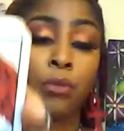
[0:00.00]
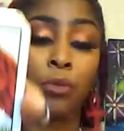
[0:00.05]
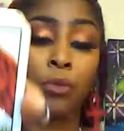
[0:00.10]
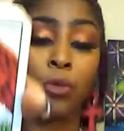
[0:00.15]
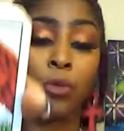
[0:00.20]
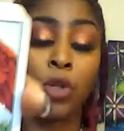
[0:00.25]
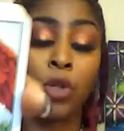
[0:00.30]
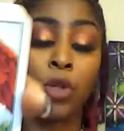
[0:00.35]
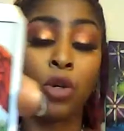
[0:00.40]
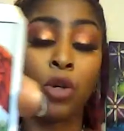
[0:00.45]

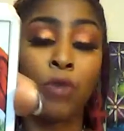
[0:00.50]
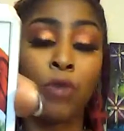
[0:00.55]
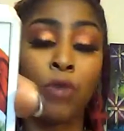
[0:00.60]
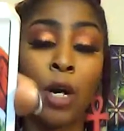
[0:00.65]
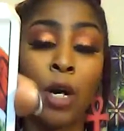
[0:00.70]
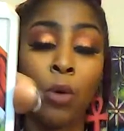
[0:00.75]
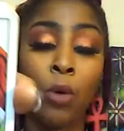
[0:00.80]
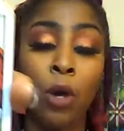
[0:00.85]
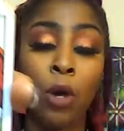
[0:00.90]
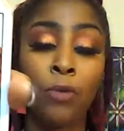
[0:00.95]
Turn around,
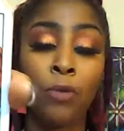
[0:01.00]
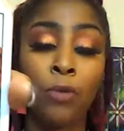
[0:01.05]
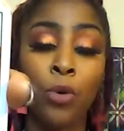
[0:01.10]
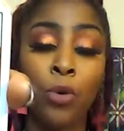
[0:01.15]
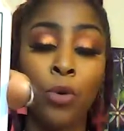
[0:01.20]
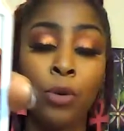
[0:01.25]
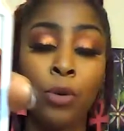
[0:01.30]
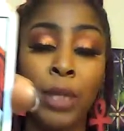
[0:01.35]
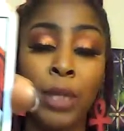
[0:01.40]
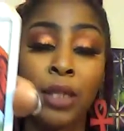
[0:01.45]
walk forward, make
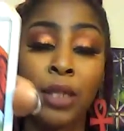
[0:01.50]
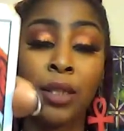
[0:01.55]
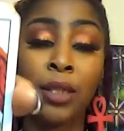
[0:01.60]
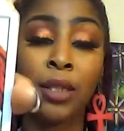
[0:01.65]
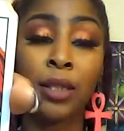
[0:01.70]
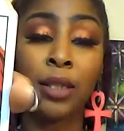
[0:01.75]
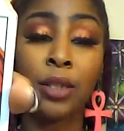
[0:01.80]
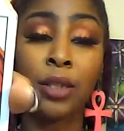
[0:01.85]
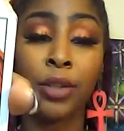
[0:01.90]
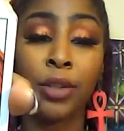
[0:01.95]
the
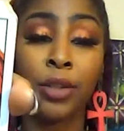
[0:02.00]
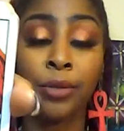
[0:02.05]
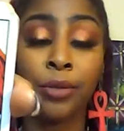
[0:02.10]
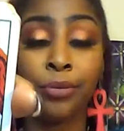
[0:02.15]
decision,